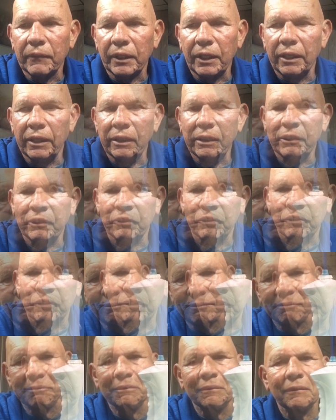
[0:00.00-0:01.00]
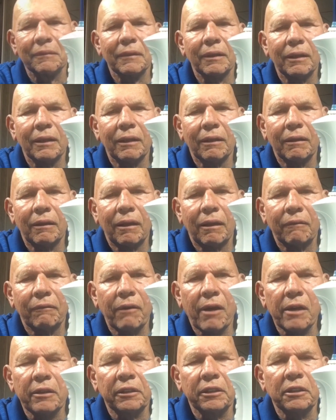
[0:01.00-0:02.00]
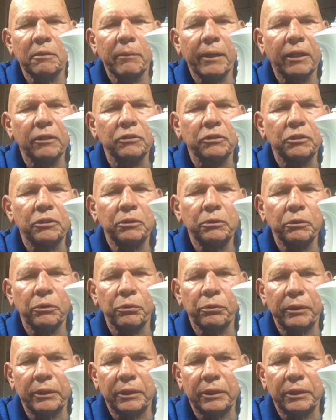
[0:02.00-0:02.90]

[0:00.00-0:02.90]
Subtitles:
is to use finally about 2 or 3